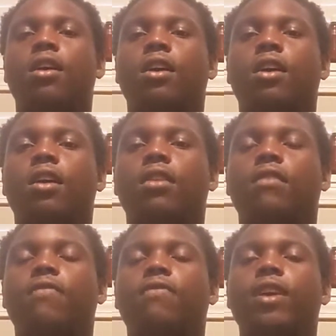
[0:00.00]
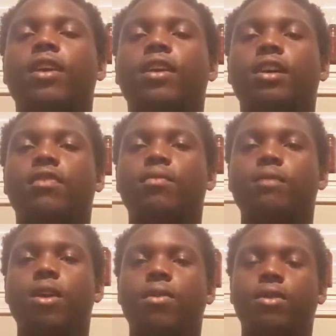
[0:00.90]
the fate of
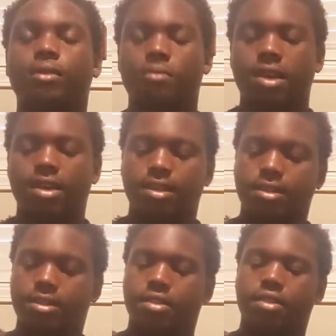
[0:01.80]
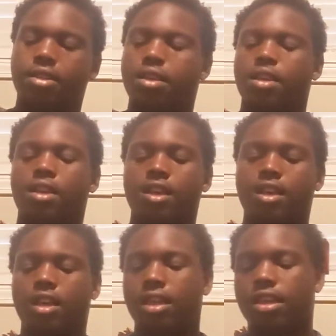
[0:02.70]
America,
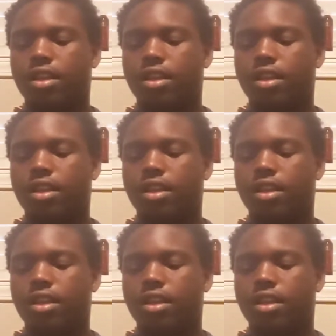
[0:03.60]
man.